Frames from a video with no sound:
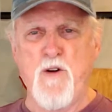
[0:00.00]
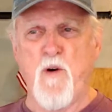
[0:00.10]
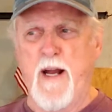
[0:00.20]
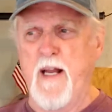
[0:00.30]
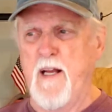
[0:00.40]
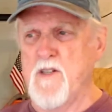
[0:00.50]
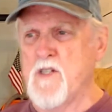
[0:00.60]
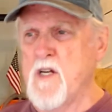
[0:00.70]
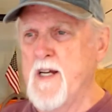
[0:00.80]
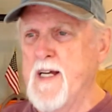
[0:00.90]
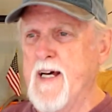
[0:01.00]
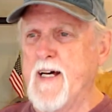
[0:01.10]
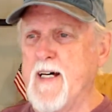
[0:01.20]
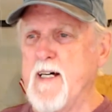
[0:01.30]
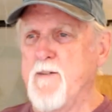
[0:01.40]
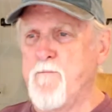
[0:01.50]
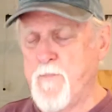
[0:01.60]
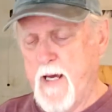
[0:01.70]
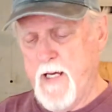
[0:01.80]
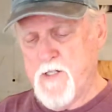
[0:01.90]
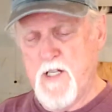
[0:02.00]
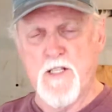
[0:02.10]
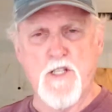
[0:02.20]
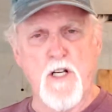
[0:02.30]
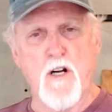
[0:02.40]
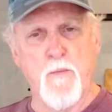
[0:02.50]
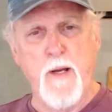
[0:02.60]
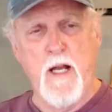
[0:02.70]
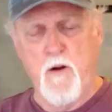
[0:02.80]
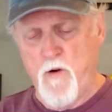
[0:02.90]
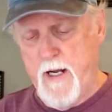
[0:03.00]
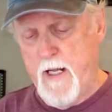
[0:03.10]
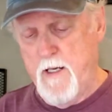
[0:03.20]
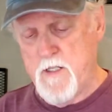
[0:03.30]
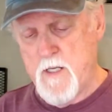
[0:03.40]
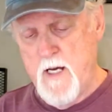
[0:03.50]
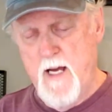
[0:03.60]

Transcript: ratings. I guess that's the European ratings.